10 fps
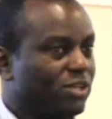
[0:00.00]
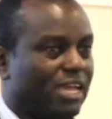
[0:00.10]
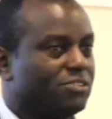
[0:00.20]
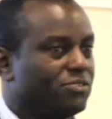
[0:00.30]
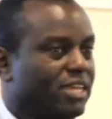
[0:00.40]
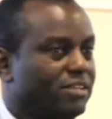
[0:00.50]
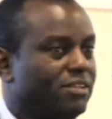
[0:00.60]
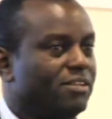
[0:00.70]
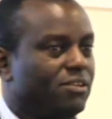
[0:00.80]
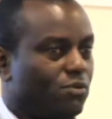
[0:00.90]
You can't do that.
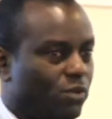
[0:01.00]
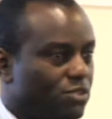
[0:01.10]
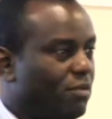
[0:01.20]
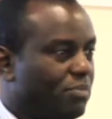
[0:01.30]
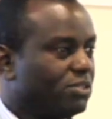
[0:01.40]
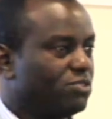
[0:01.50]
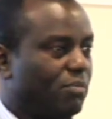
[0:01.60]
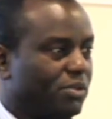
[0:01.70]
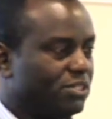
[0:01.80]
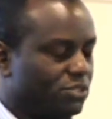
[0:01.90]
When you're building
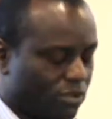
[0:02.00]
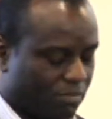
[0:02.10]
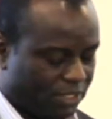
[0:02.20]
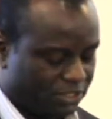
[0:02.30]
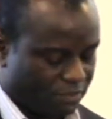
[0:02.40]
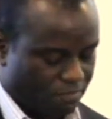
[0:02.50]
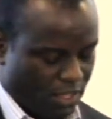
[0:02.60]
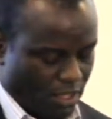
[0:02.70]
to completion.